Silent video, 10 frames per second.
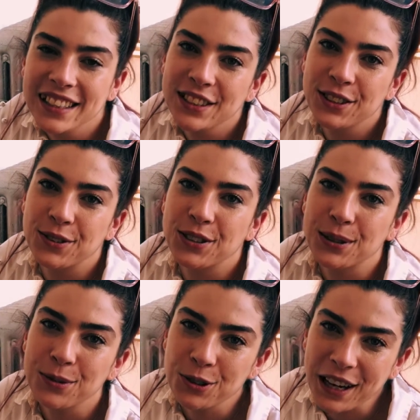to
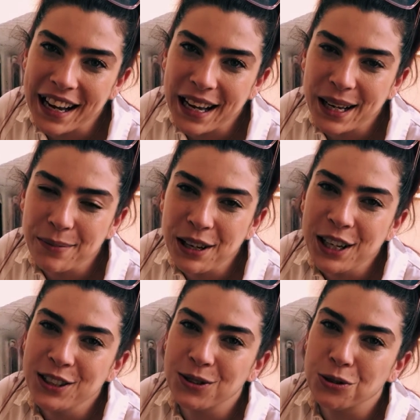subscribe,
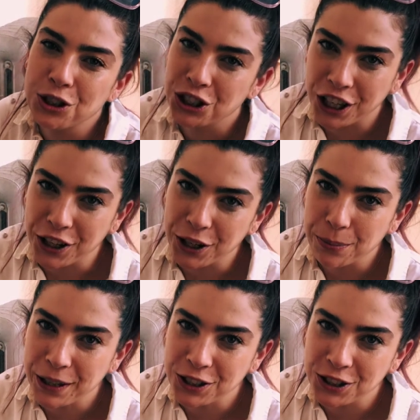to share your
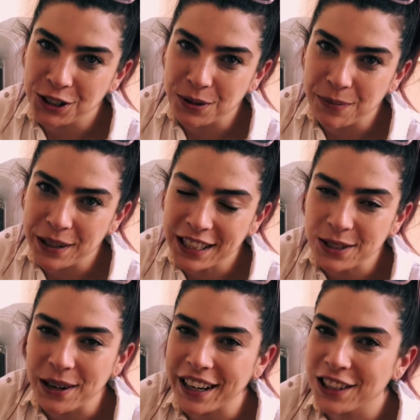pictures with me so
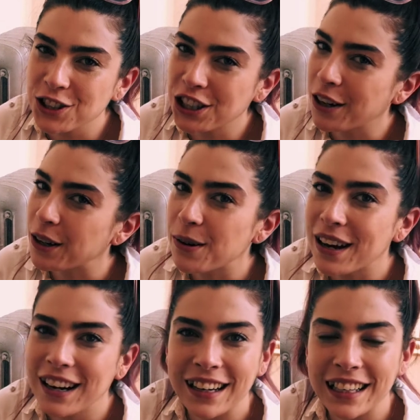I can shout you out
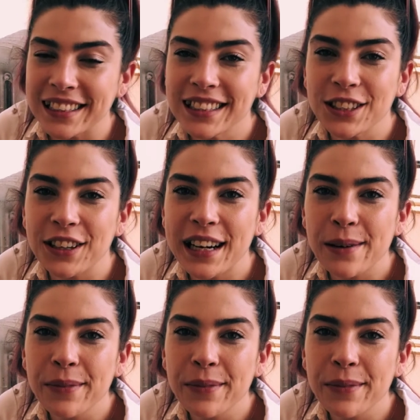on Instagram.